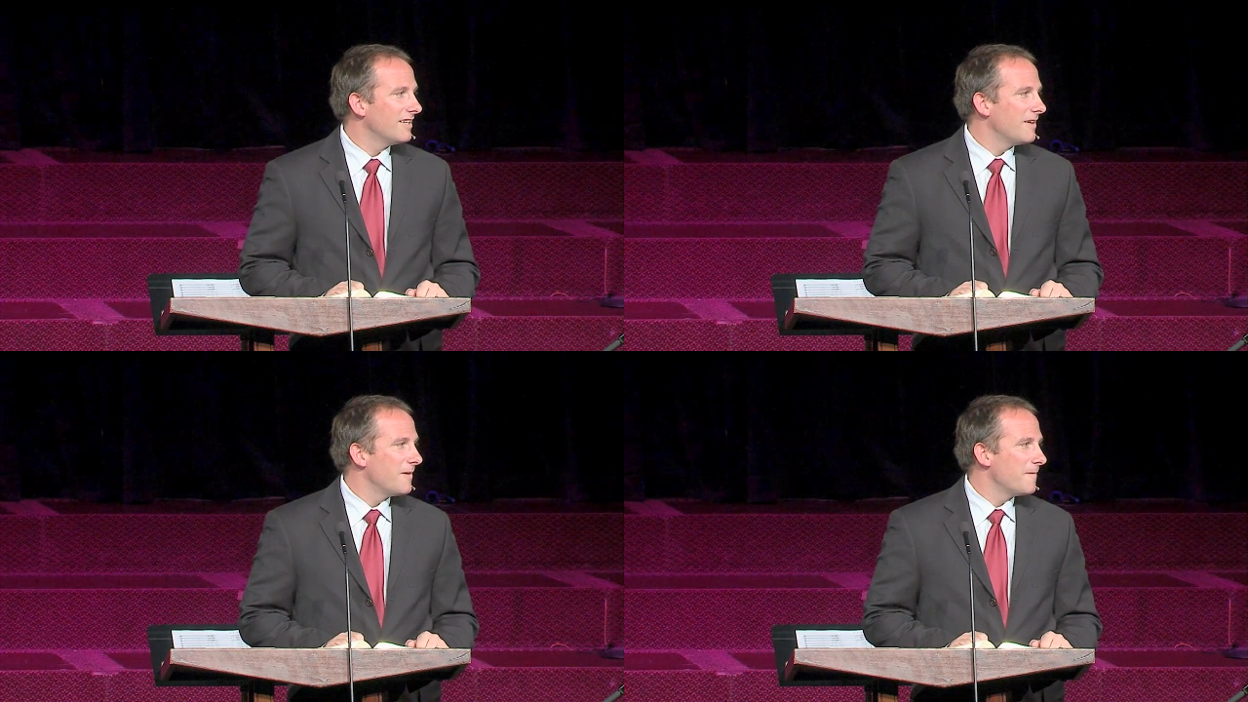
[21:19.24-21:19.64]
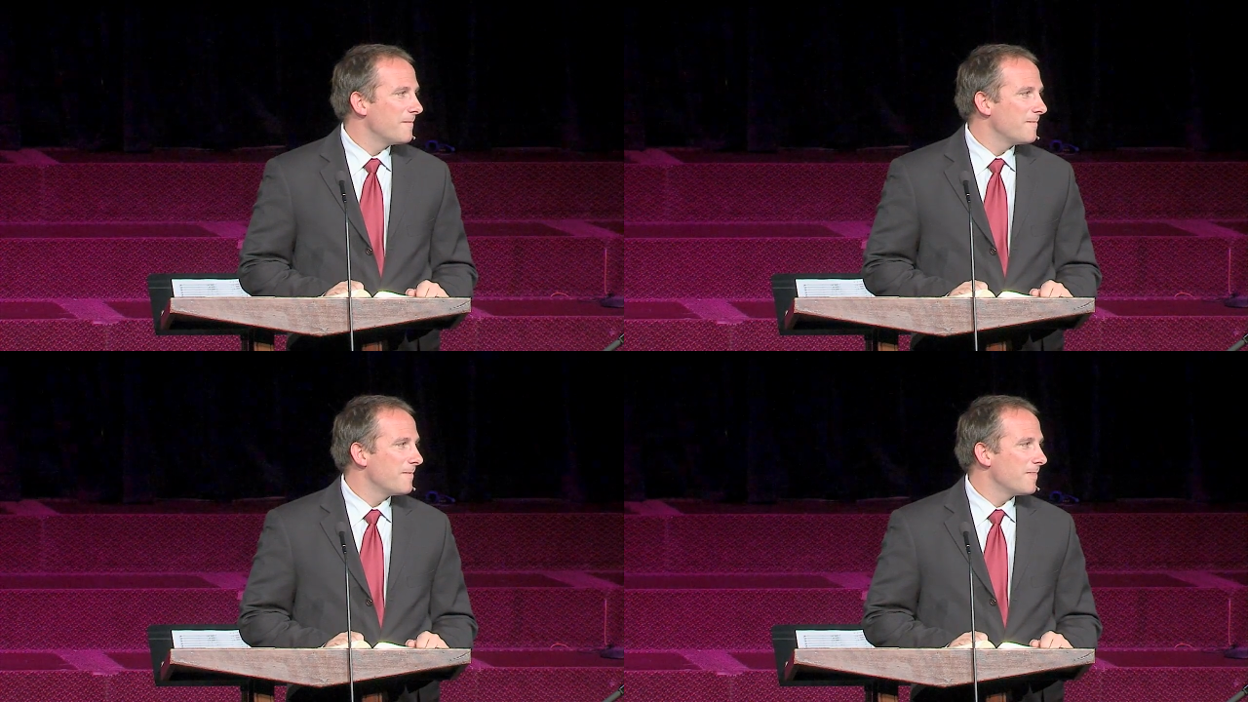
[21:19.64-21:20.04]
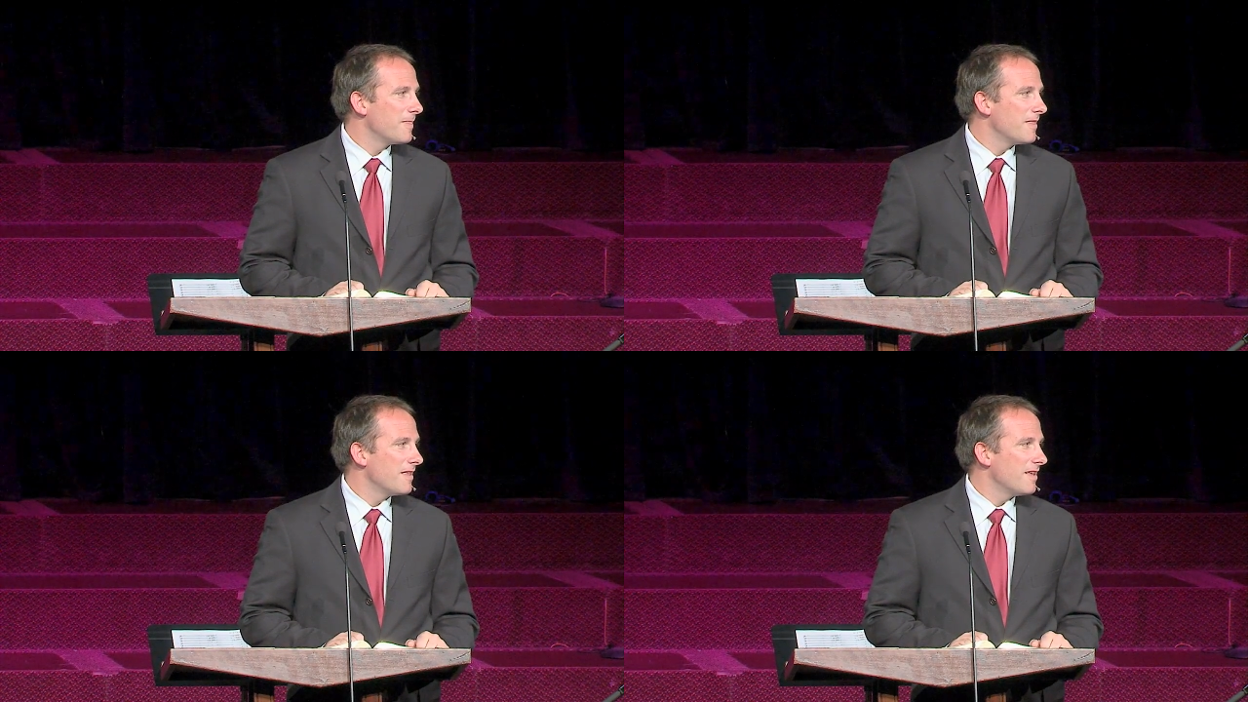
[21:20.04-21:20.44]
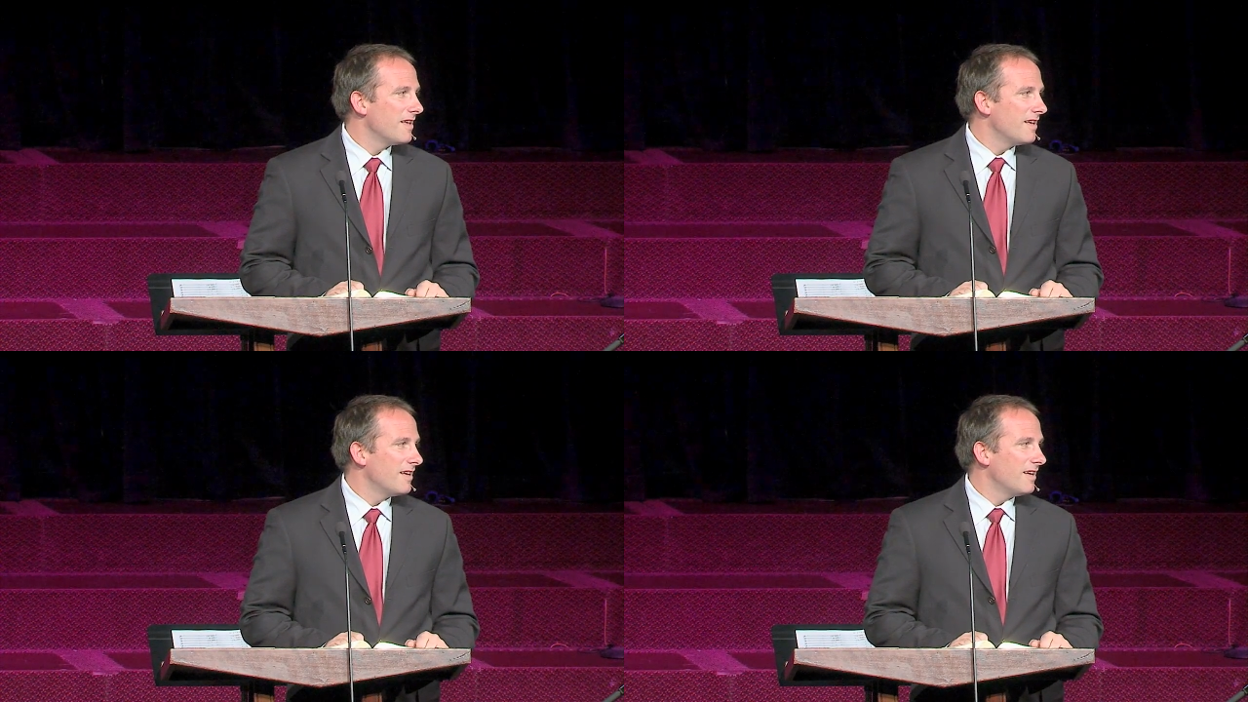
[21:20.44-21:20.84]

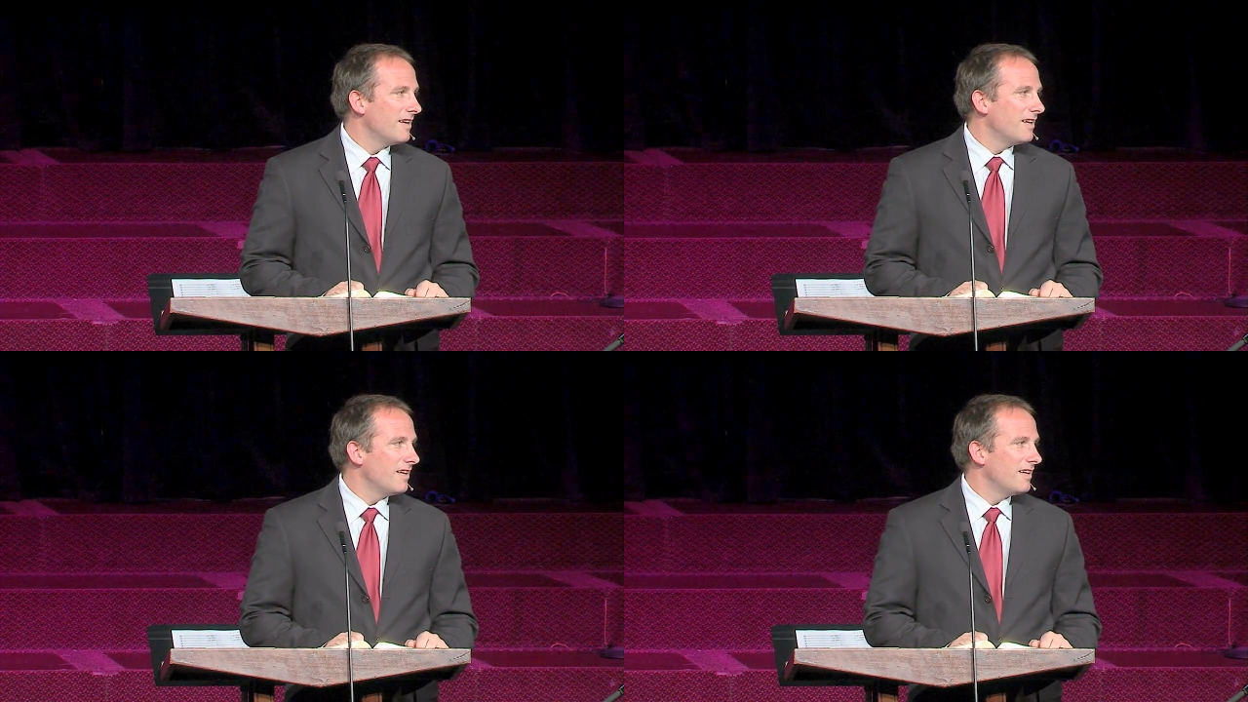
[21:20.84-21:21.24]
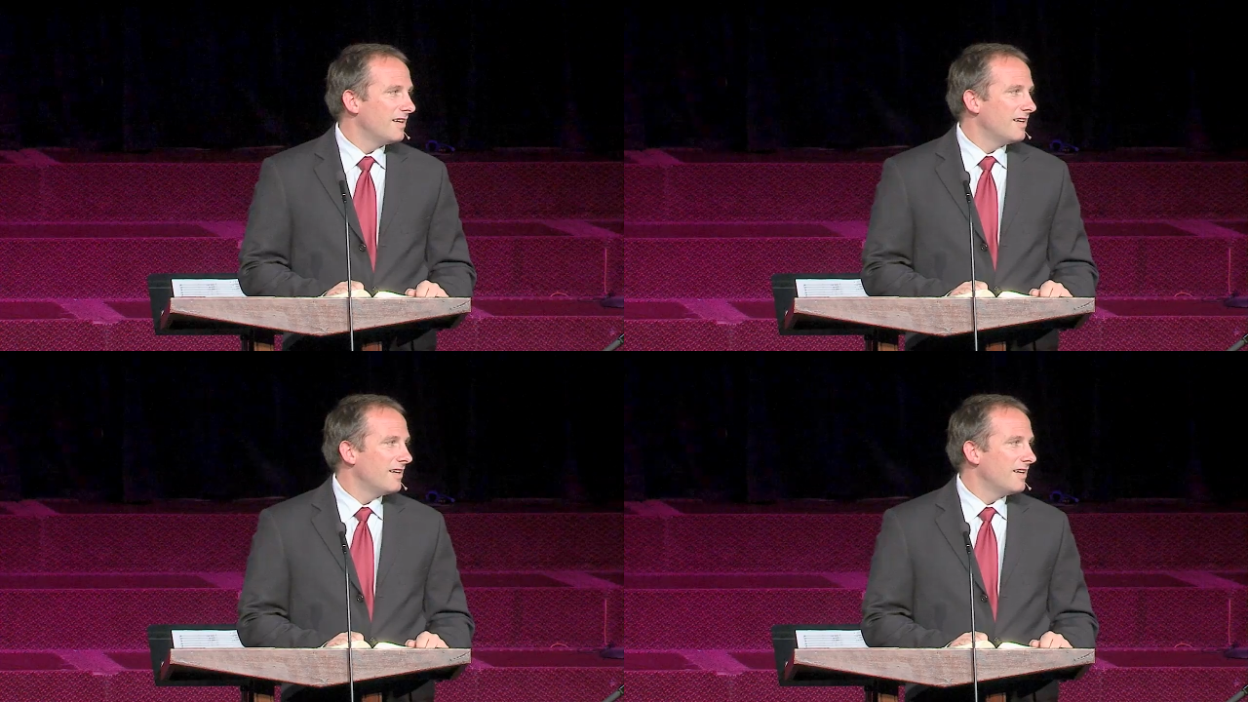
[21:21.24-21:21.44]
Nothing is said.